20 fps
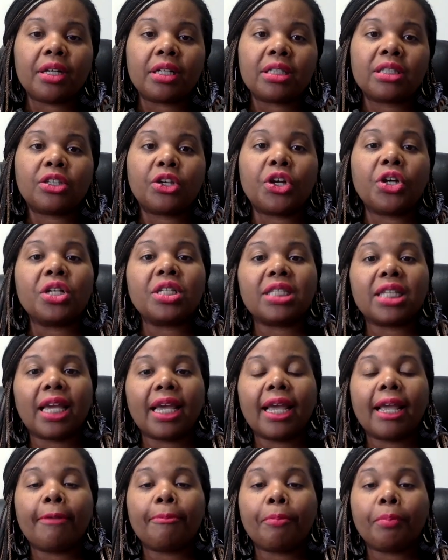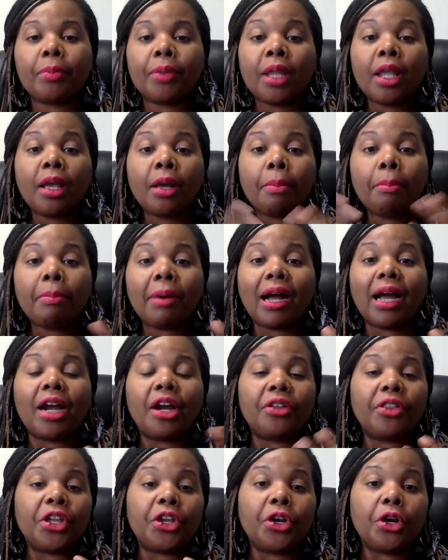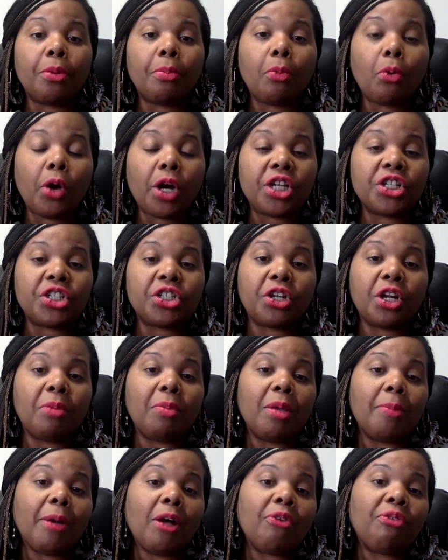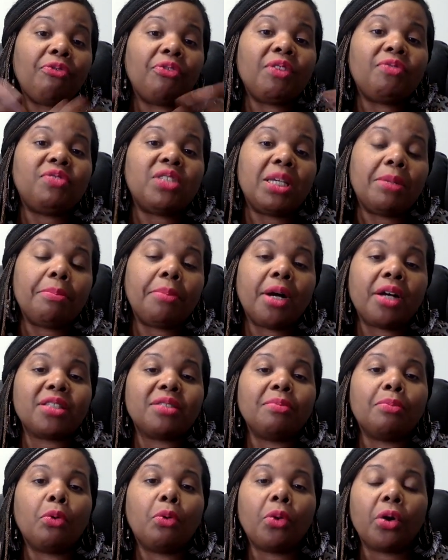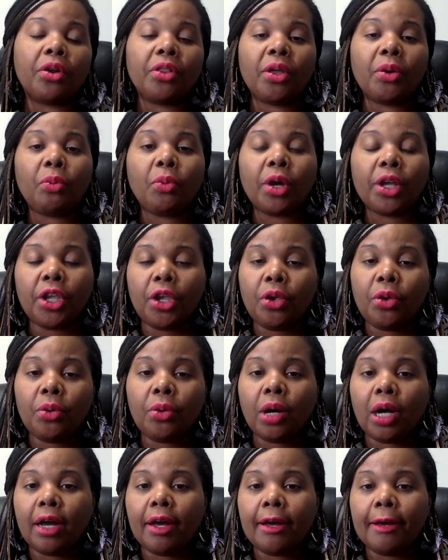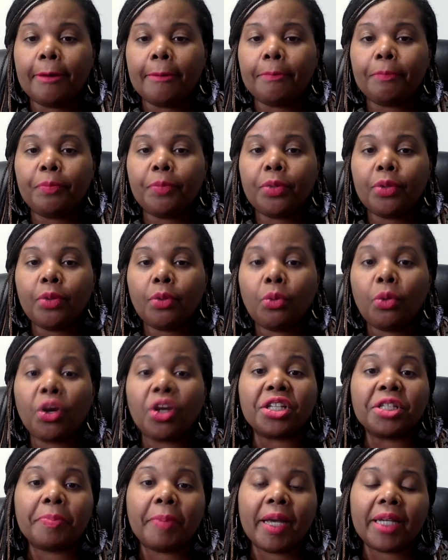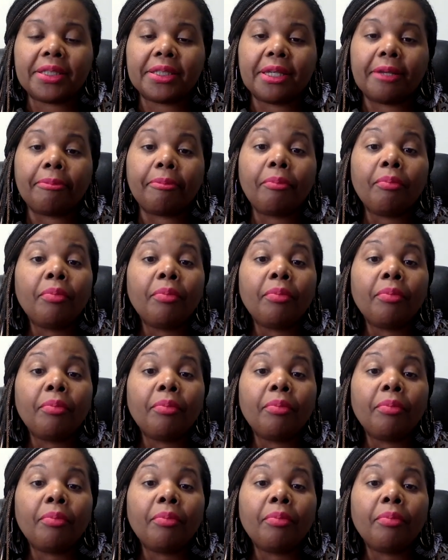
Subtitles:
So you're saying, buyer, that your mortgage is going to be about $15 more than what you were expecting.